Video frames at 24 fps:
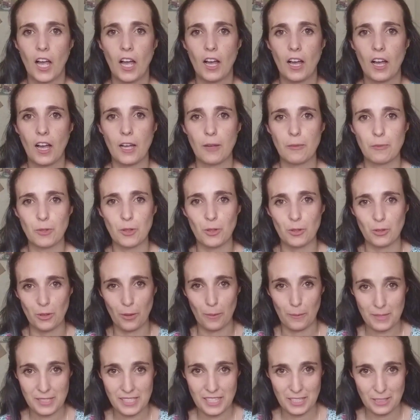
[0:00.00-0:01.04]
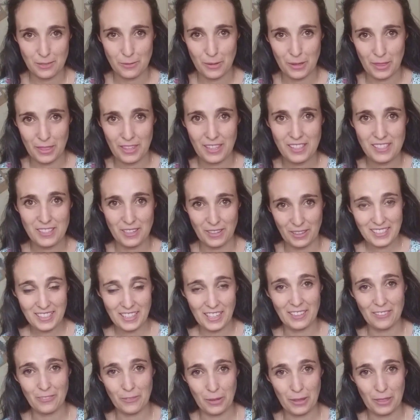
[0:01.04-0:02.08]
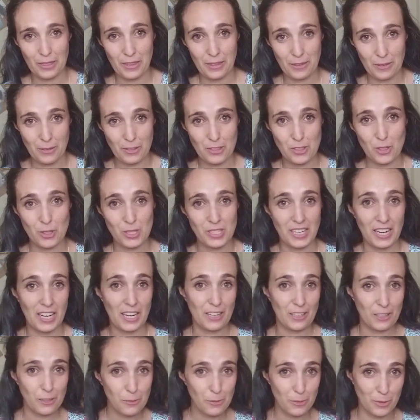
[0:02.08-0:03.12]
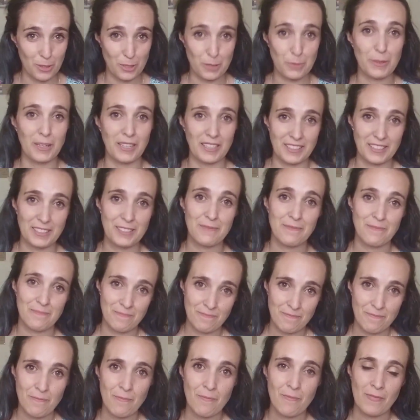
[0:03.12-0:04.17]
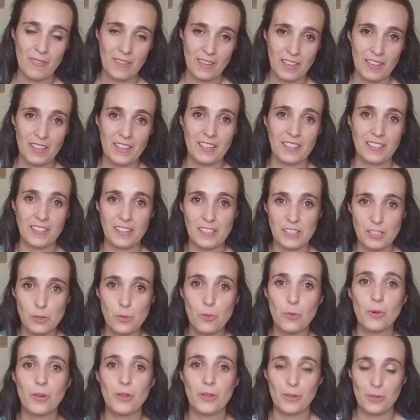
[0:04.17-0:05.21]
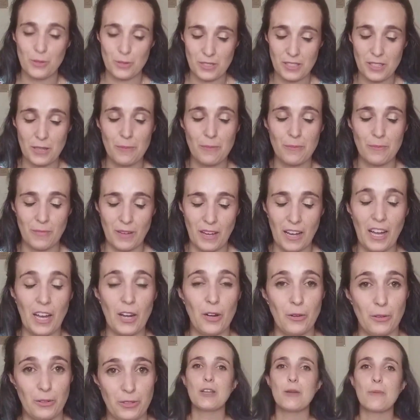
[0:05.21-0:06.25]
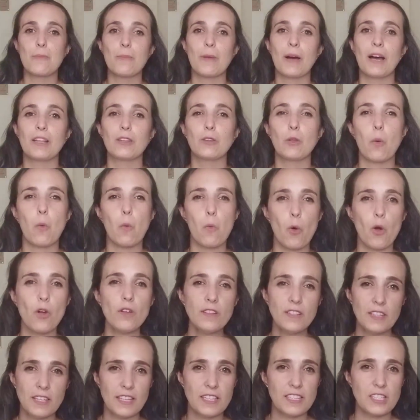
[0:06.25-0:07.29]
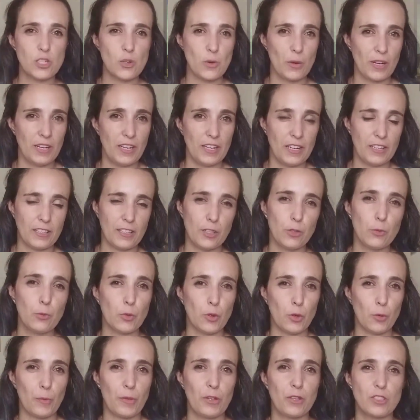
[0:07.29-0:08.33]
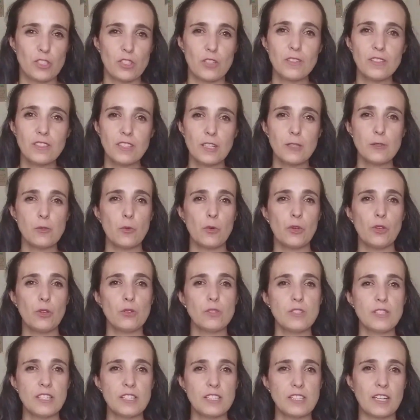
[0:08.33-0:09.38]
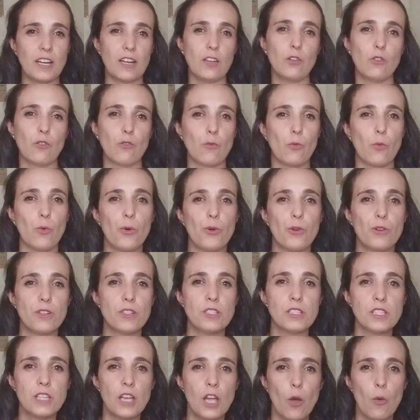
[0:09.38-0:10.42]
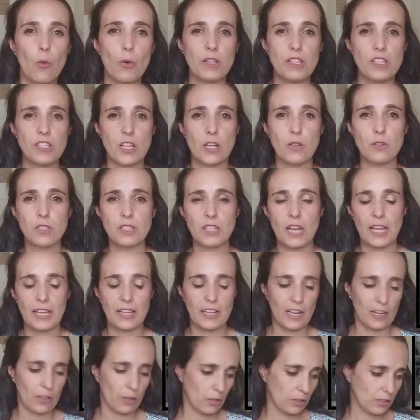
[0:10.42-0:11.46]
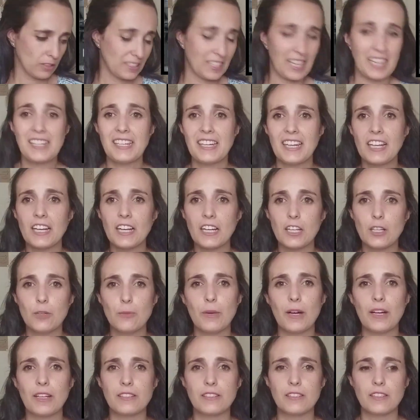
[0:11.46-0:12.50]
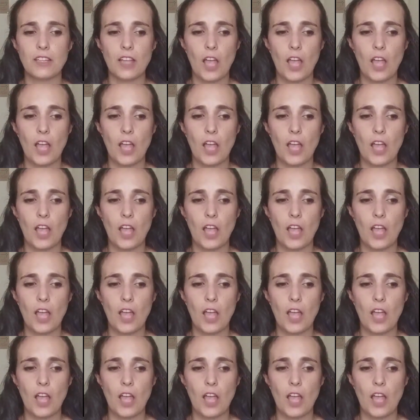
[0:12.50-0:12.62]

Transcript: I'm not obsessed with internet and with social networks, but yes, we use them a lot. But what is really a network? Because sometimes we use these kind of words which sounds like technical, but